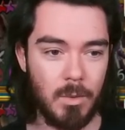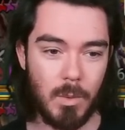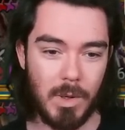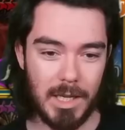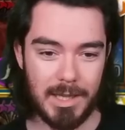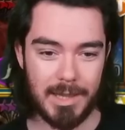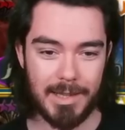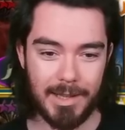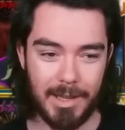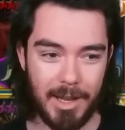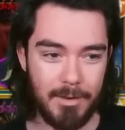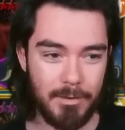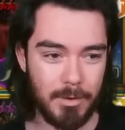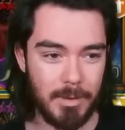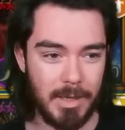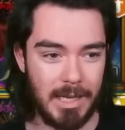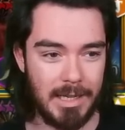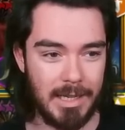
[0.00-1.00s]
with Live
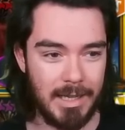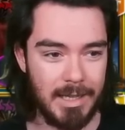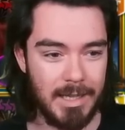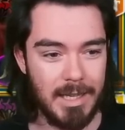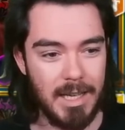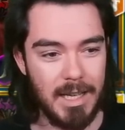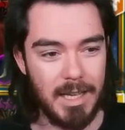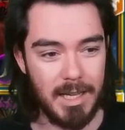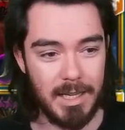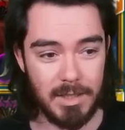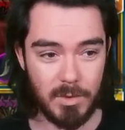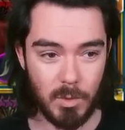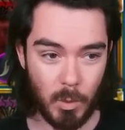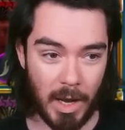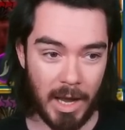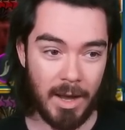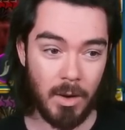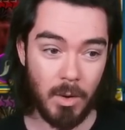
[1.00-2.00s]
Arena is,
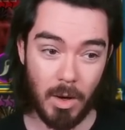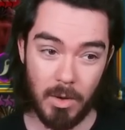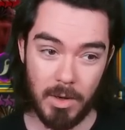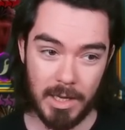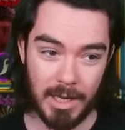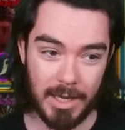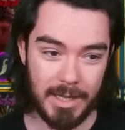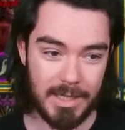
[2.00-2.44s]
wow, okay,